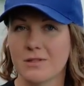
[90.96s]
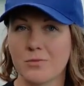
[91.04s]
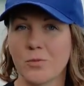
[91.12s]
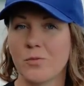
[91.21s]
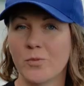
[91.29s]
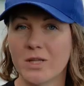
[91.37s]

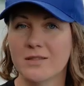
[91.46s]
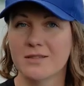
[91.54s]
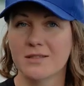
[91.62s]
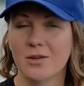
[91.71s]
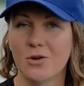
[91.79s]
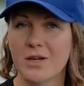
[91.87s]
movement.
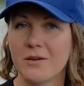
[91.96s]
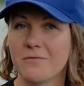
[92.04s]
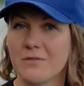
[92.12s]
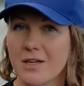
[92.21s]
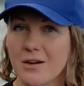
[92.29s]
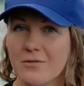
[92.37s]
So
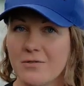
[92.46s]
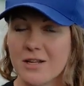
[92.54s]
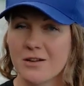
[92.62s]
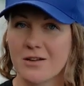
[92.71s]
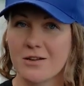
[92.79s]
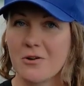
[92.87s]
if they are
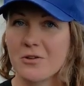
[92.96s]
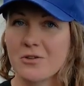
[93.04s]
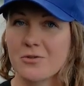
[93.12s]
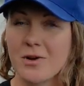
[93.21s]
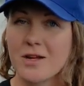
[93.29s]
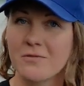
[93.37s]
feeding on
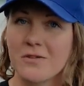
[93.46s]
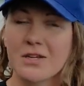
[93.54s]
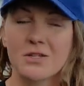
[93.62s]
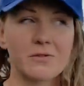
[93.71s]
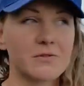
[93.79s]
crayfish, you're